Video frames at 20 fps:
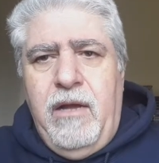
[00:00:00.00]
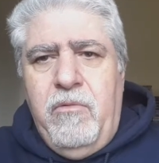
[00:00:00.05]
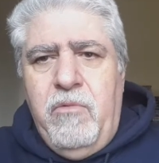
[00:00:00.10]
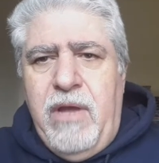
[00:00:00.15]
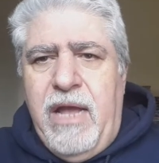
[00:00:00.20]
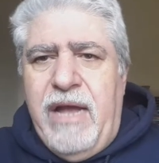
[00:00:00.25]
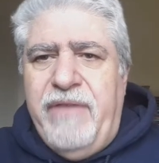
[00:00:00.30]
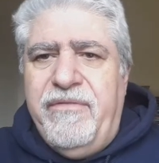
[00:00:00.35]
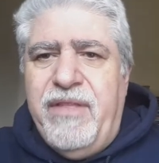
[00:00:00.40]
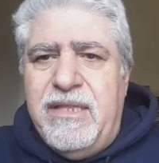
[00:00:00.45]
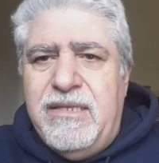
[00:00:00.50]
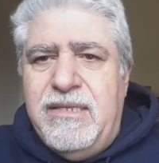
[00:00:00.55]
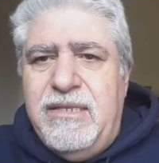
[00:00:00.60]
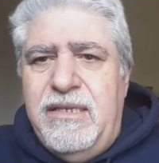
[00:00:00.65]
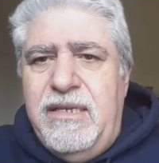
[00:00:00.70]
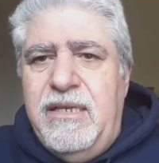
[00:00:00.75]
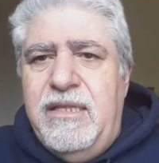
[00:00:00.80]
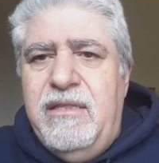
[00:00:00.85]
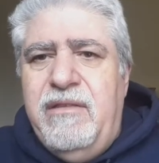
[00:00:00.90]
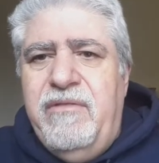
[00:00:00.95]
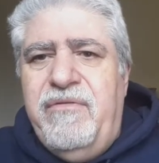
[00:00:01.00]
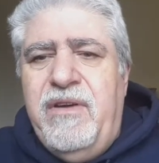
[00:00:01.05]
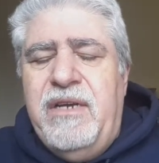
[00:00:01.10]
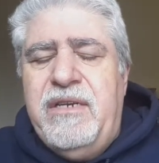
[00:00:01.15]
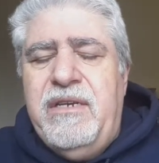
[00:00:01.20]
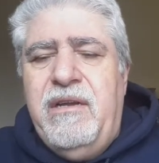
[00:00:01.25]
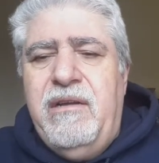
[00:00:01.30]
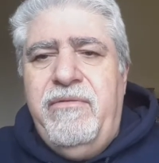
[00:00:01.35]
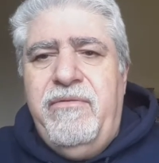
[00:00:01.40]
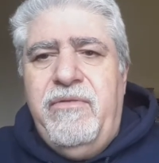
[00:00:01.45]
We have not seen the
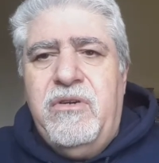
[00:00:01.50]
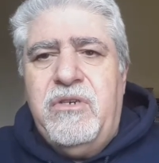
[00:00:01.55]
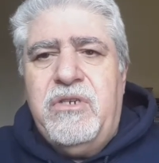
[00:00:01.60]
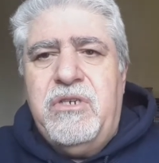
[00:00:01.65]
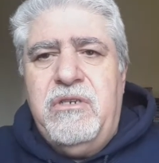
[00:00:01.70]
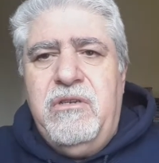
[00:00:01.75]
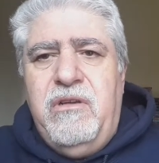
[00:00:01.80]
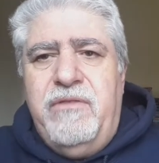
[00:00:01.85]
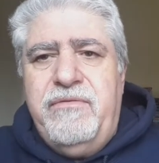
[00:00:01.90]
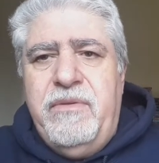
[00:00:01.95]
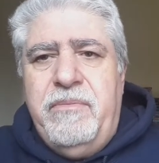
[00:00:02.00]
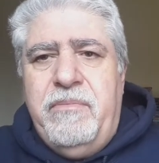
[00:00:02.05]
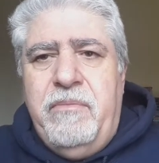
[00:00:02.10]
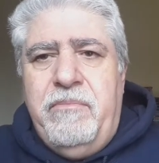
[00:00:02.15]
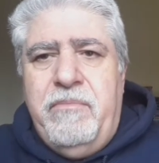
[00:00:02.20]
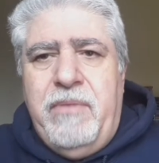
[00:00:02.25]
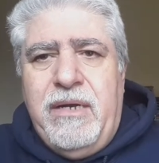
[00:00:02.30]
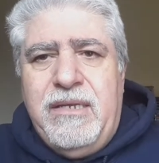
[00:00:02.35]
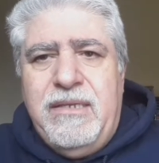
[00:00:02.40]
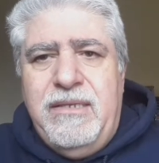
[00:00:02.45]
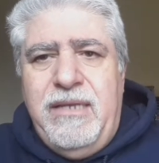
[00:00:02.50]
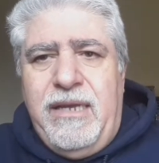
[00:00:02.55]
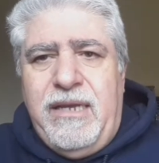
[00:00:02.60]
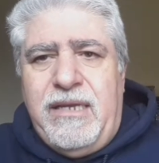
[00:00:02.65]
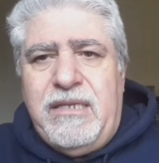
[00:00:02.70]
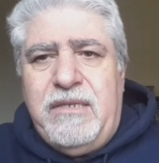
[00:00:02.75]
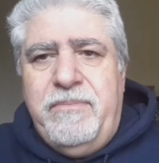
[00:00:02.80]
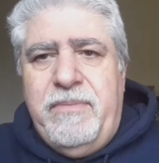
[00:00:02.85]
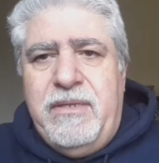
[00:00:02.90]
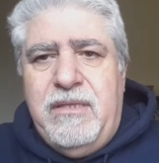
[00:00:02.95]
final version of the PMBOK
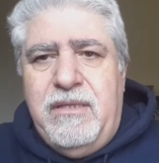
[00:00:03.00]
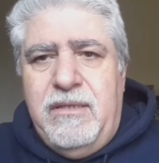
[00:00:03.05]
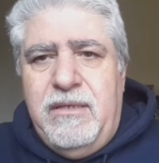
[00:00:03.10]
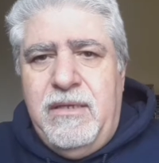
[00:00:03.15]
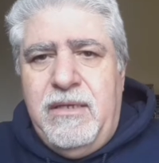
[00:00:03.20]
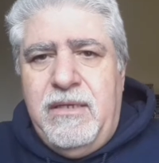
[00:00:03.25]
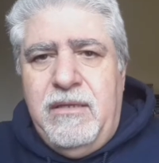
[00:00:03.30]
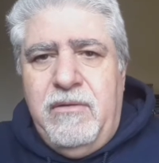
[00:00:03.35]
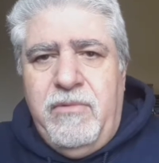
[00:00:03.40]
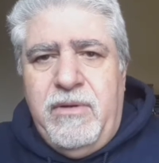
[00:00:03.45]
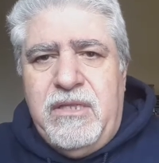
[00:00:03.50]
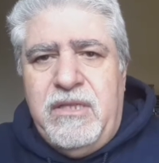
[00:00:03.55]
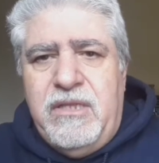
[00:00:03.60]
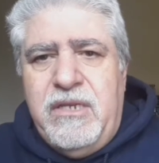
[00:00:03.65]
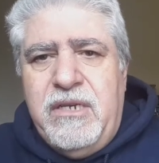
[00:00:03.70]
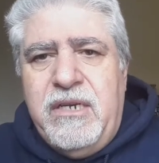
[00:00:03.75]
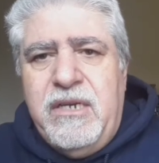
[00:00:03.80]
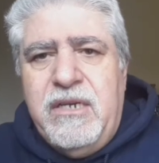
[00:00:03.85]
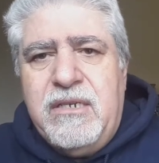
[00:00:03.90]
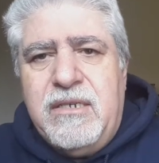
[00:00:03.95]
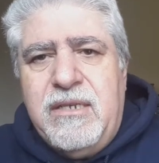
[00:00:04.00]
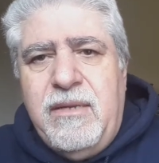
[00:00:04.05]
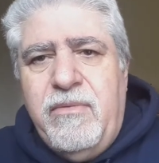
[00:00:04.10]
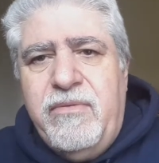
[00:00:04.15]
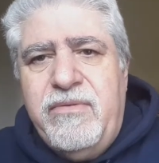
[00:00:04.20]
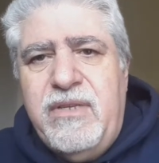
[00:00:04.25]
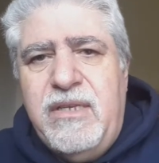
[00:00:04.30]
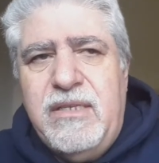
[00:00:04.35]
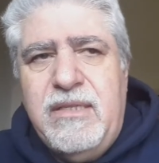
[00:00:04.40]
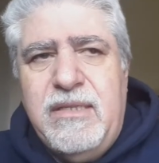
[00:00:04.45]
6, but what triggers
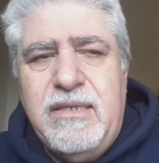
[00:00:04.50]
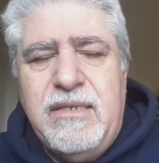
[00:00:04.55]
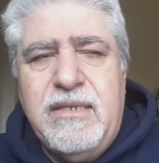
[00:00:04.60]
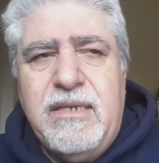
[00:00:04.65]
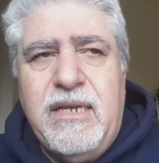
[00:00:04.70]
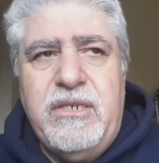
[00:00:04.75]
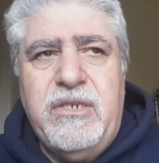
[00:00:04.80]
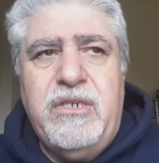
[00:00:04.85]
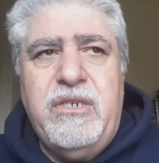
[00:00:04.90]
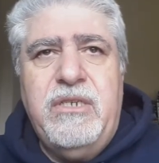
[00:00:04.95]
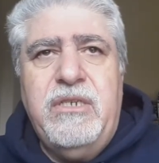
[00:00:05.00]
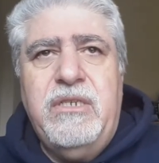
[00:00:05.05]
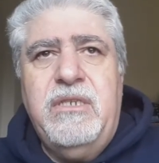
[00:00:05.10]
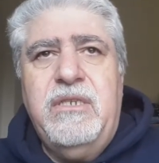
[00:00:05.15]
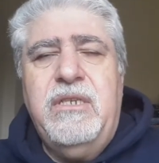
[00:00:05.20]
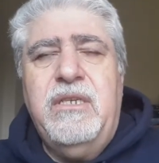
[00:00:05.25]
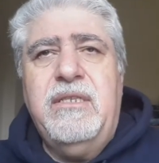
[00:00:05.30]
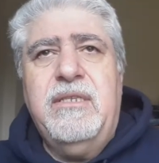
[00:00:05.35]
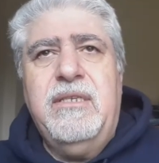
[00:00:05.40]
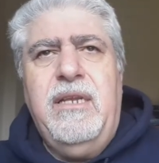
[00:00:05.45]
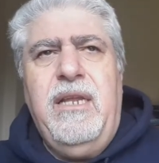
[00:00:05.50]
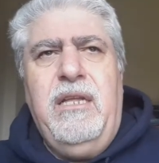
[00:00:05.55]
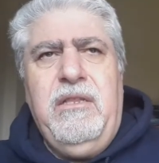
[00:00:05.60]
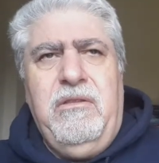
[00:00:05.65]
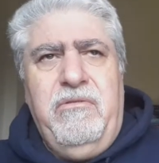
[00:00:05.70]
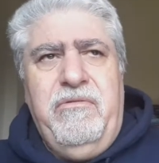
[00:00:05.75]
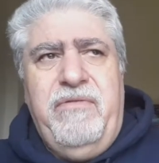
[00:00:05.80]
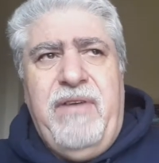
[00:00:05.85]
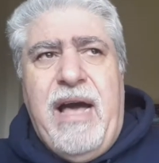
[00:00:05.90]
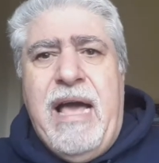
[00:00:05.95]
some of these discussion is a
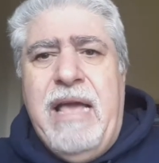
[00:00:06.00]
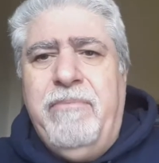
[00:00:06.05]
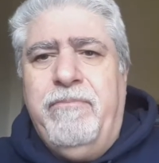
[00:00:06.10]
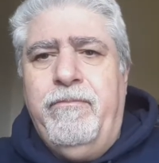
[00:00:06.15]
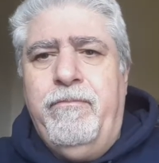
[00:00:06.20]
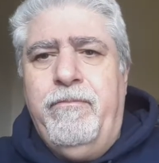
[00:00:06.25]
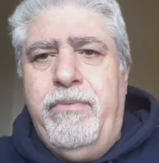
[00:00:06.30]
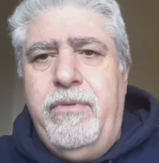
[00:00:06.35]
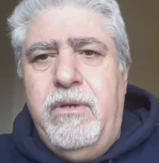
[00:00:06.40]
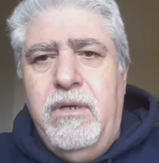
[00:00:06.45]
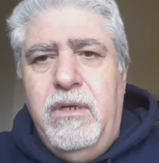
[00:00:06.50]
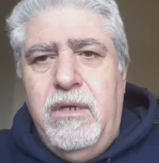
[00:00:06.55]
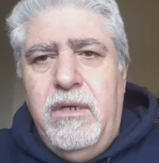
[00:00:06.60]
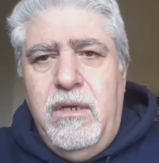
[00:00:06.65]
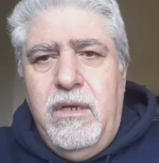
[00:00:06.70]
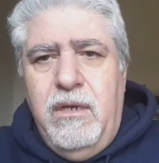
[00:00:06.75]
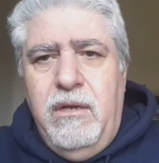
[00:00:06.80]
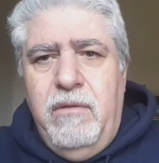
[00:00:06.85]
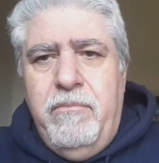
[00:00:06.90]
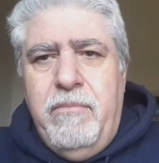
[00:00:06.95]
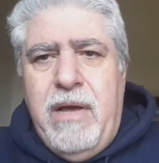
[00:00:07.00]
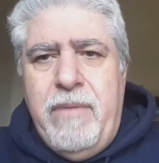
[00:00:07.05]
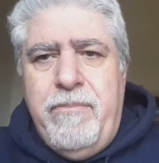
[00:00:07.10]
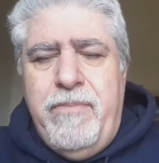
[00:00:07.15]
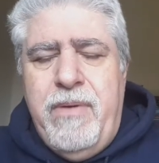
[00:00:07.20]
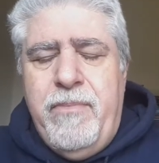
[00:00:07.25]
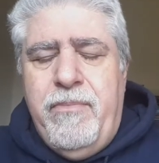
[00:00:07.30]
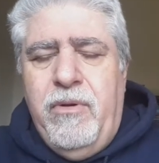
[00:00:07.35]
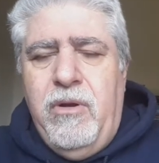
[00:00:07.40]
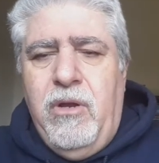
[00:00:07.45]
lot of hype by
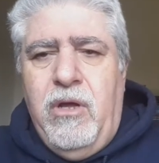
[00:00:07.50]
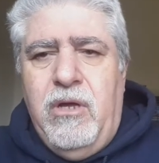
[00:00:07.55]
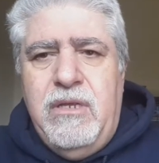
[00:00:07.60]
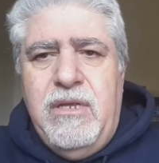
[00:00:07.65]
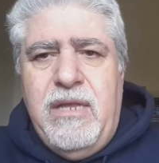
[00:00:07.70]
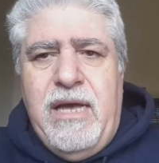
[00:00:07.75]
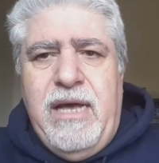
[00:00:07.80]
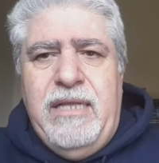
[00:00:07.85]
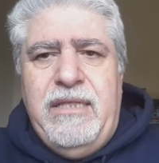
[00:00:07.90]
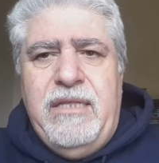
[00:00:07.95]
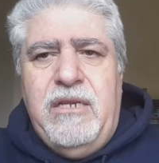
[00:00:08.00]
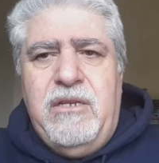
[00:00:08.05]
people online.